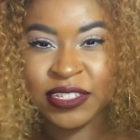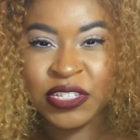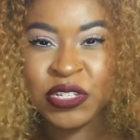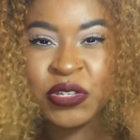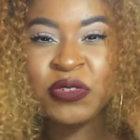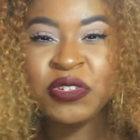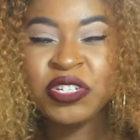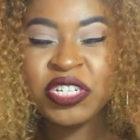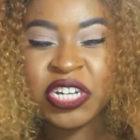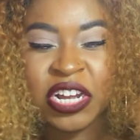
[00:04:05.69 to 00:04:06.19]

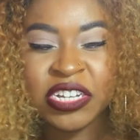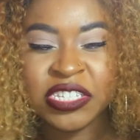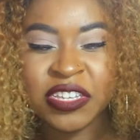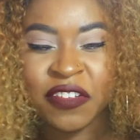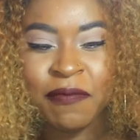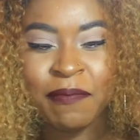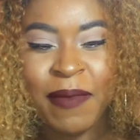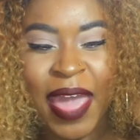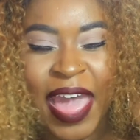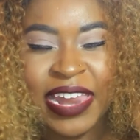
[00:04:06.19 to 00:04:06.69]
2 chunks
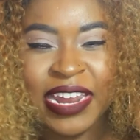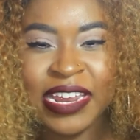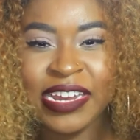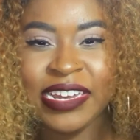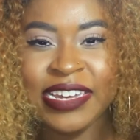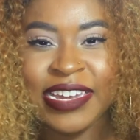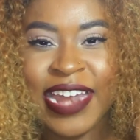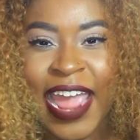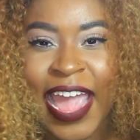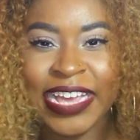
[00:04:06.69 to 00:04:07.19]
of
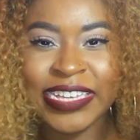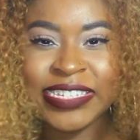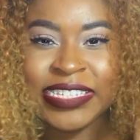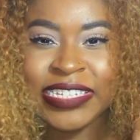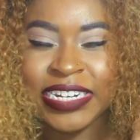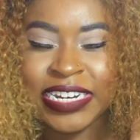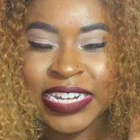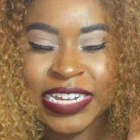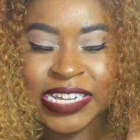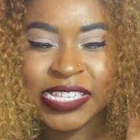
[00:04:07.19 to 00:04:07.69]
matted
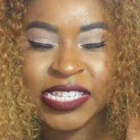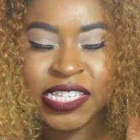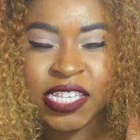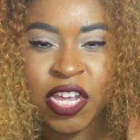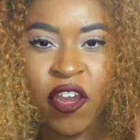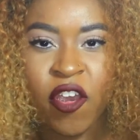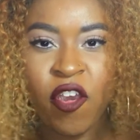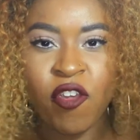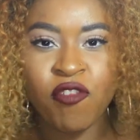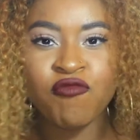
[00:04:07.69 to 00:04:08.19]
nastiness
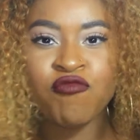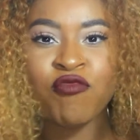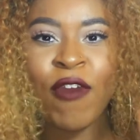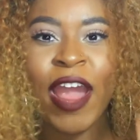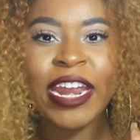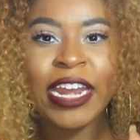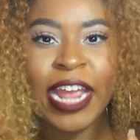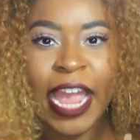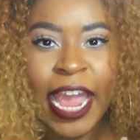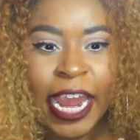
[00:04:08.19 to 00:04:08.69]

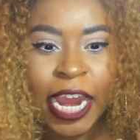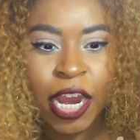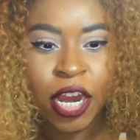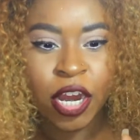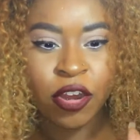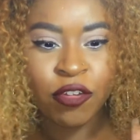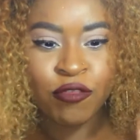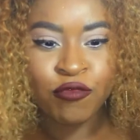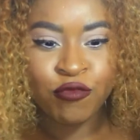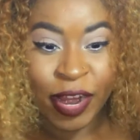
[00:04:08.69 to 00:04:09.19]
right
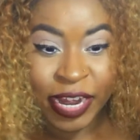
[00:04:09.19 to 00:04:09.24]
here.